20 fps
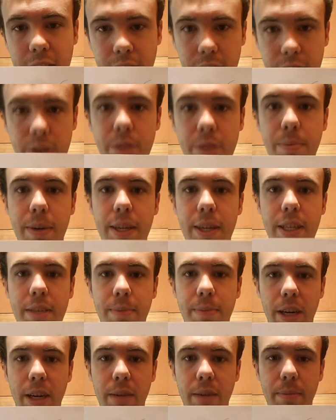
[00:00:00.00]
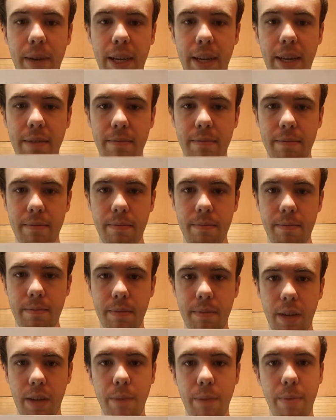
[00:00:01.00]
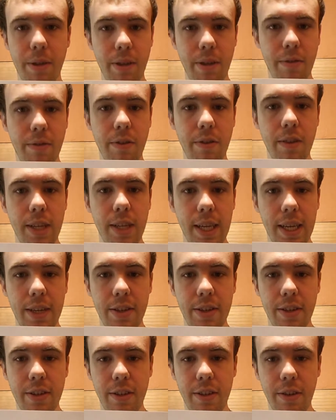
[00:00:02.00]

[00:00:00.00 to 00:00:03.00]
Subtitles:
two-spot spider mite up on the foliage.